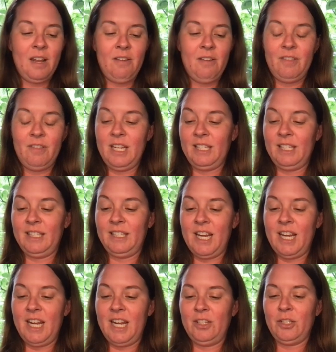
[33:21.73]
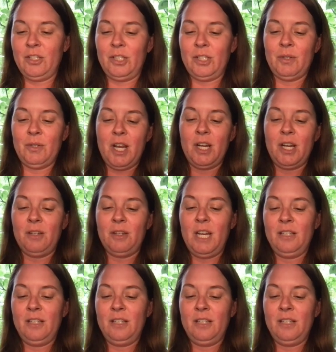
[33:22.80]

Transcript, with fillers: of these seeds just so I can